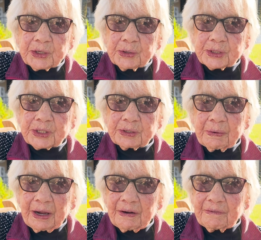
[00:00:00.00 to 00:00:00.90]
was
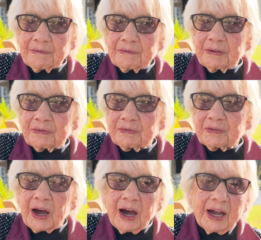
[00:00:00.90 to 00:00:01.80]
about
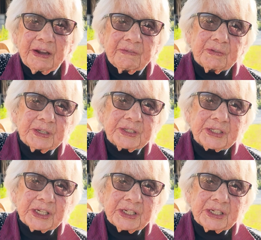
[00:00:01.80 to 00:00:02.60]
5 when she